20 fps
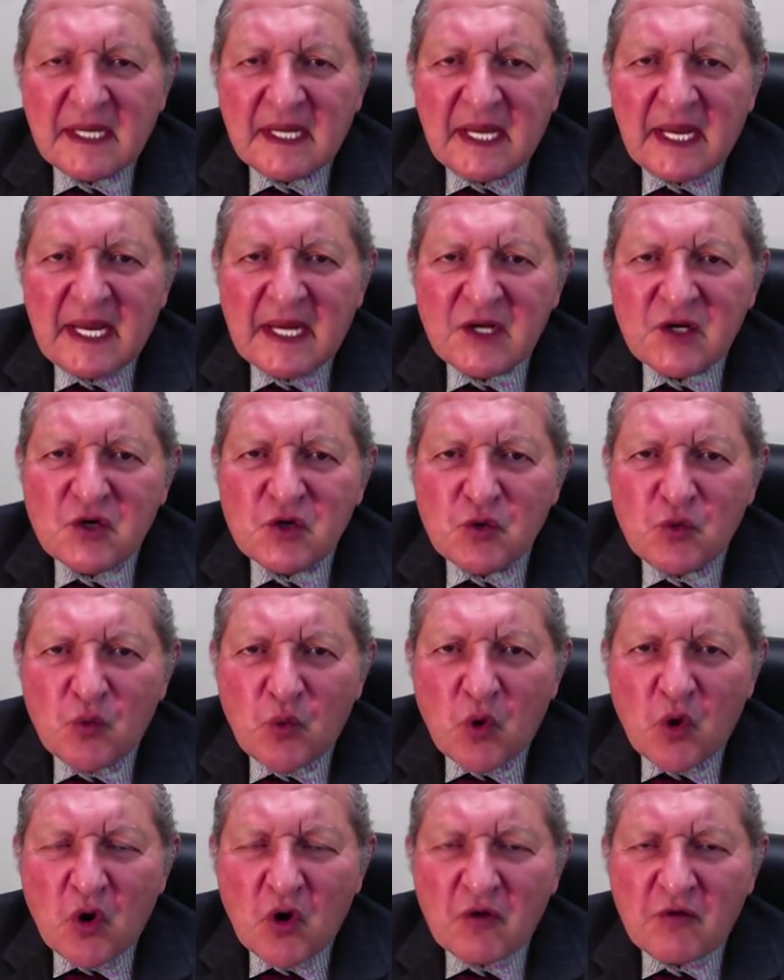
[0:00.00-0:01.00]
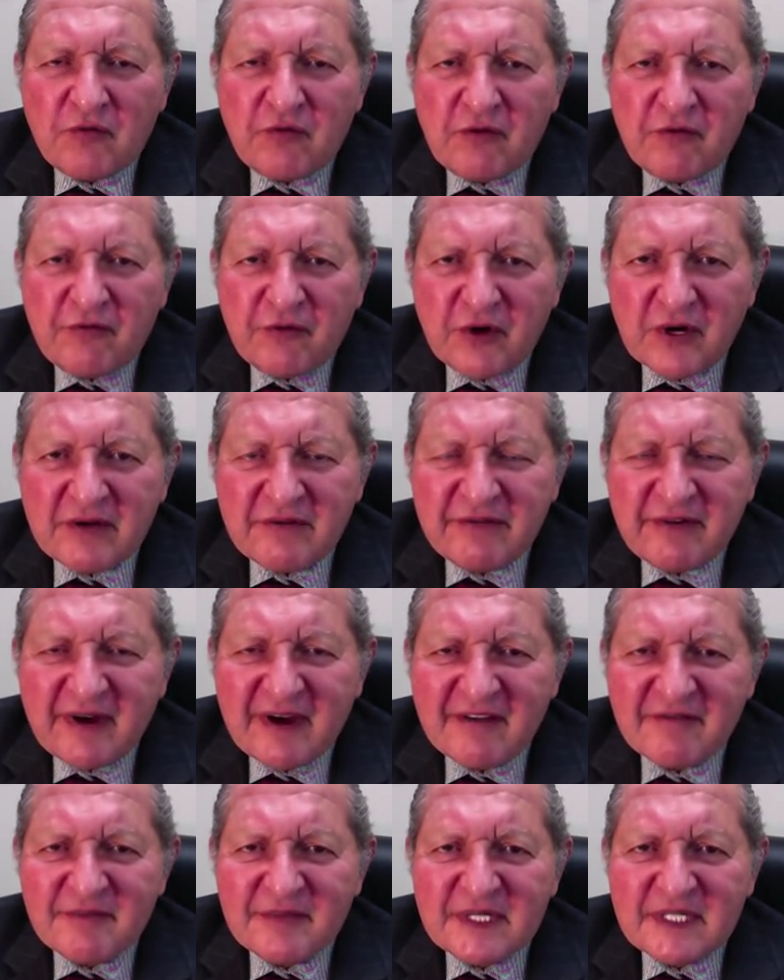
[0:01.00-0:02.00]
and you walk for
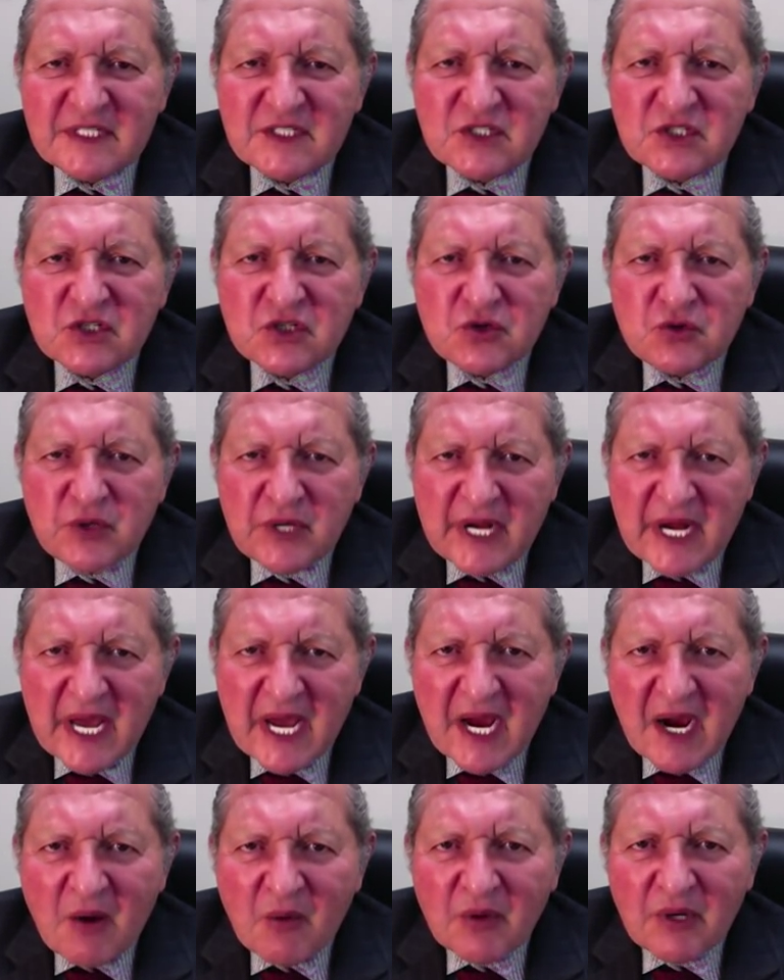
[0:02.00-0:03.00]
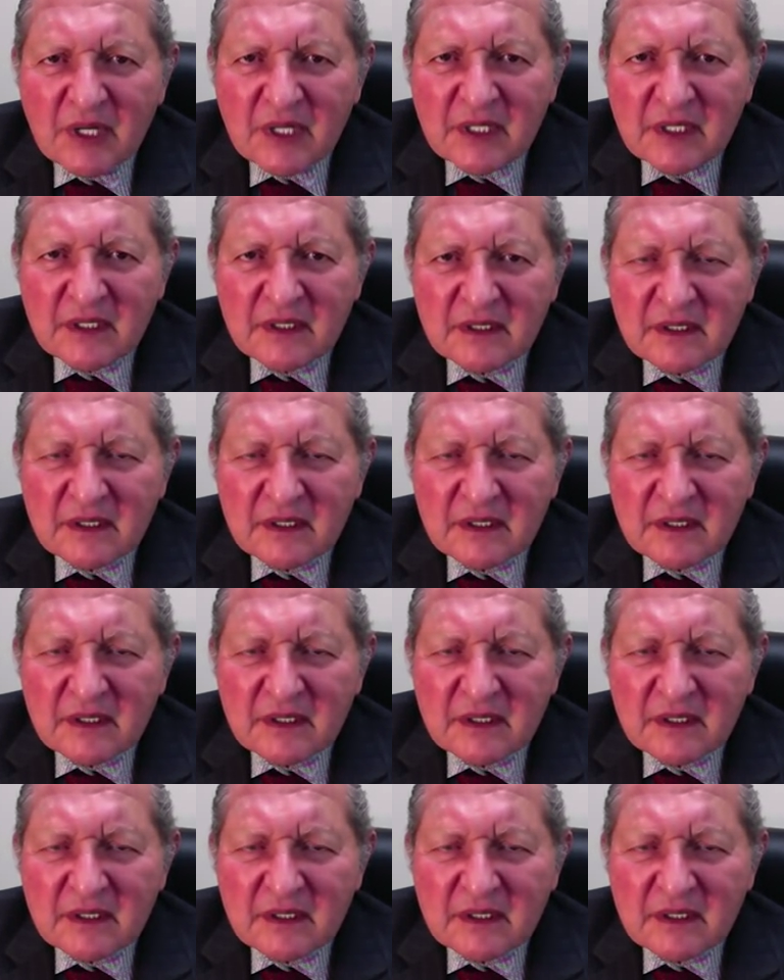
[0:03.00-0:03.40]
45 minutes to an hour,